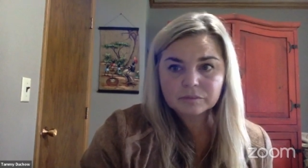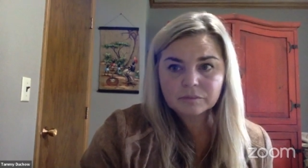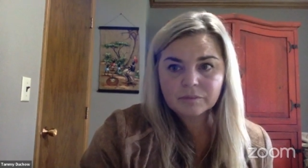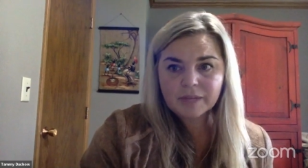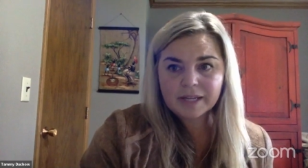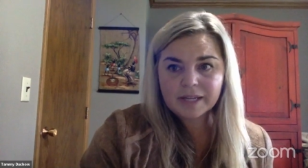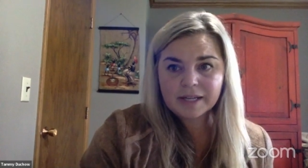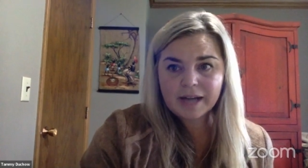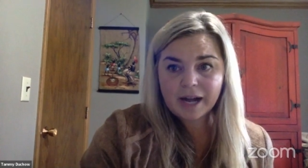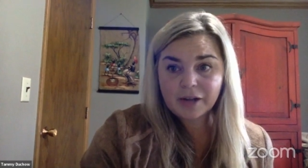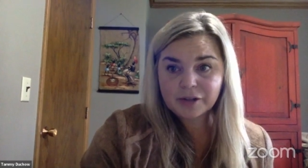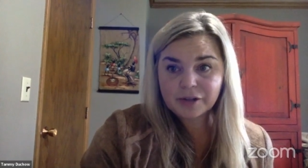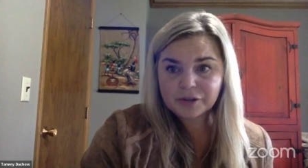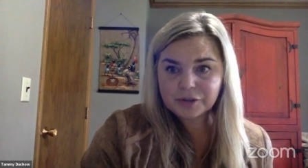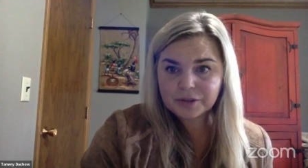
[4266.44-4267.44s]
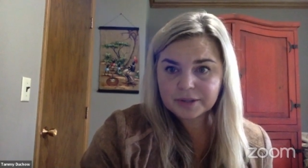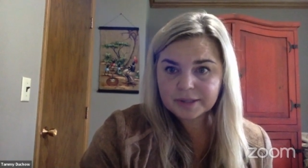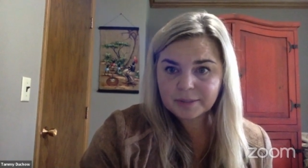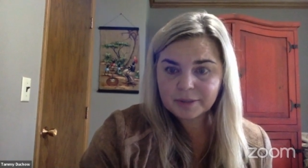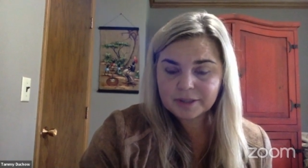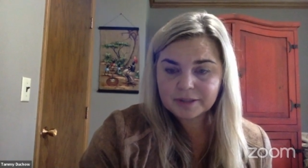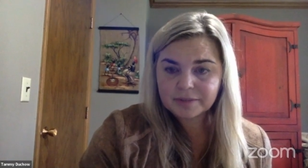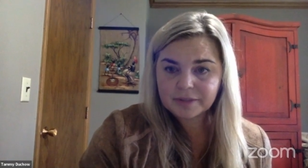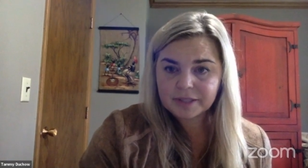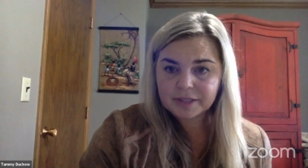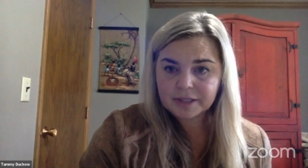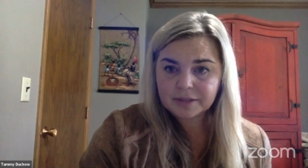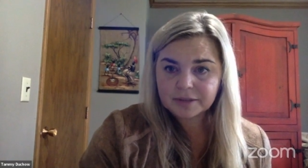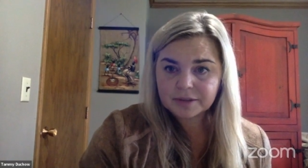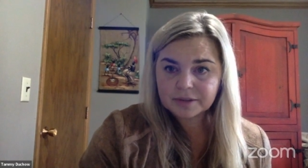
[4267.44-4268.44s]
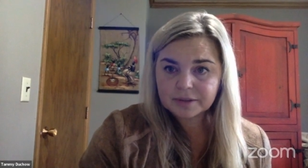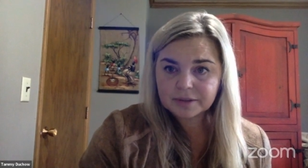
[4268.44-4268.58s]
in how you're doing some of these videos.